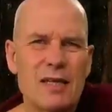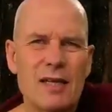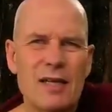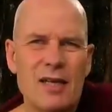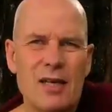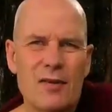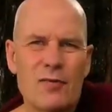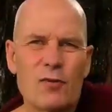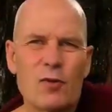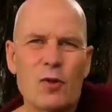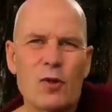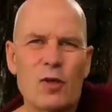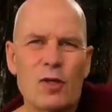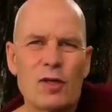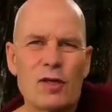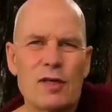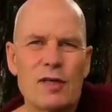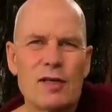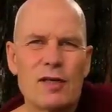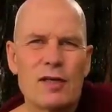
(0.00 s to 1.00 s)
A lot of dirt.
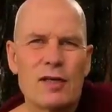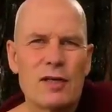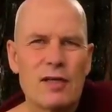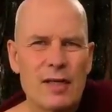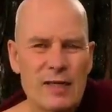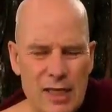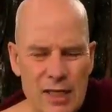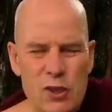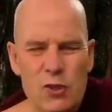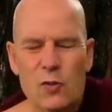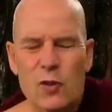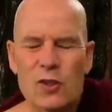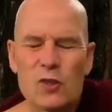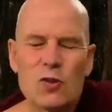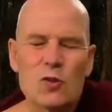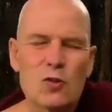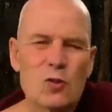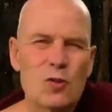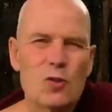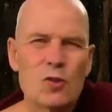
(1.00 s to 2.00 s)
That's what
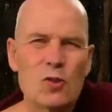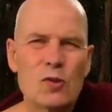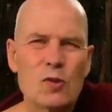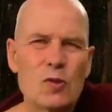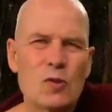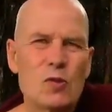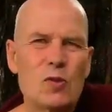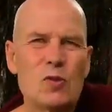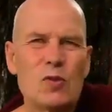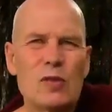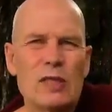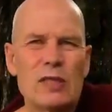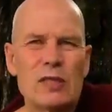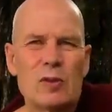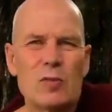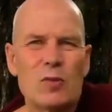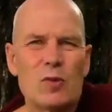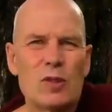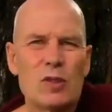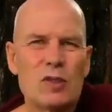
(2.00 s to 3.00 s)
you should do as
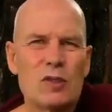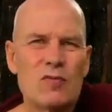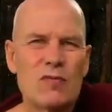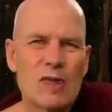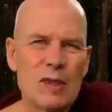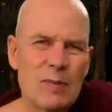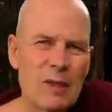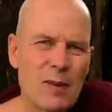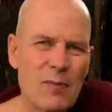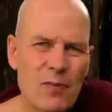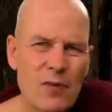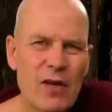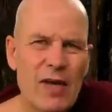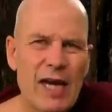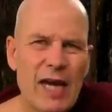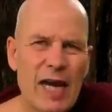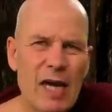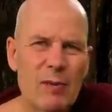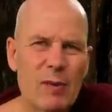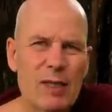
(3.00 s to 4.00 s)
a Buddhist. Rip up the
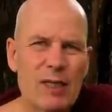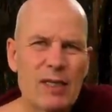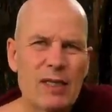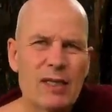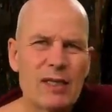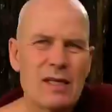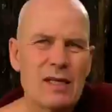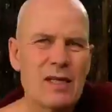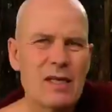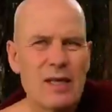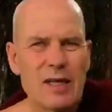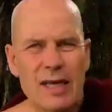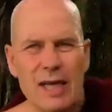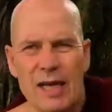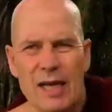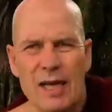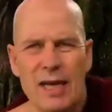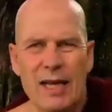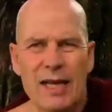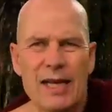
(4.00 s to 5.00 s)
carpet,
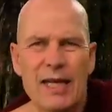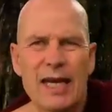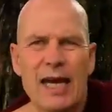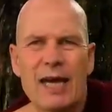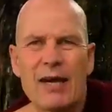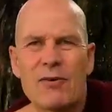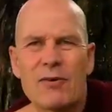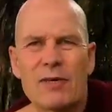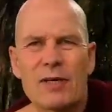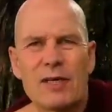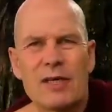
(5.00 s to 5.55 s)
get it clean up.